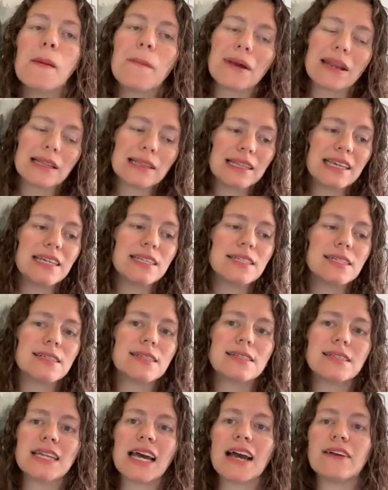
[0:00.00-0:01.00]
But at least it
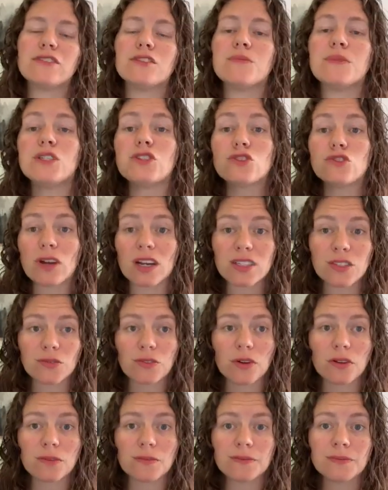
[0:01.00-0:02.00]
doesn't have to be
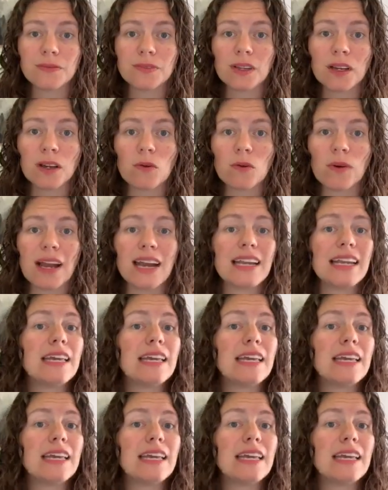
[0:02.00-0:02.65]
stressful, right?